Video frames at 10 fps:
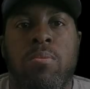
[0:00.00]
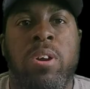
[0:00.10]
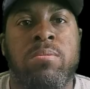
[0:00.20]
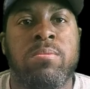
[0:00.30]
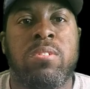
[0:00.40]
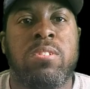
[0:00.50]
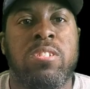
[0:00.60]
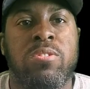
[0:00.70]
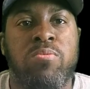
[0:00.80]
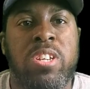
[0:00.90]
Welcome to
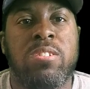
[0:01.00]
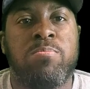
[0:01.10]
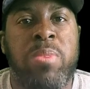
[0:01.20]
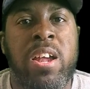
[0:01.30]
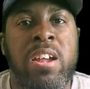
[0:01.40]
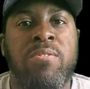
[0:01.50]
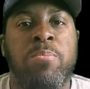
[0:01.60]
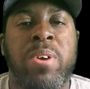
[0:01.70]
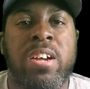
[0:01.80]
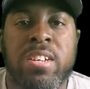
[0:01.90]
this week's Pound for
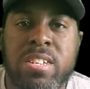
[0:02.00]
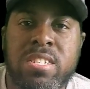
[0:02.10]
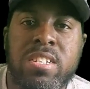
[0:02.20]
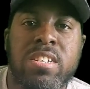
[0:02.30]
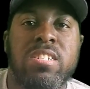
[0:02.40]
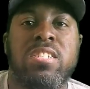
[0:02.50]
Pound A T L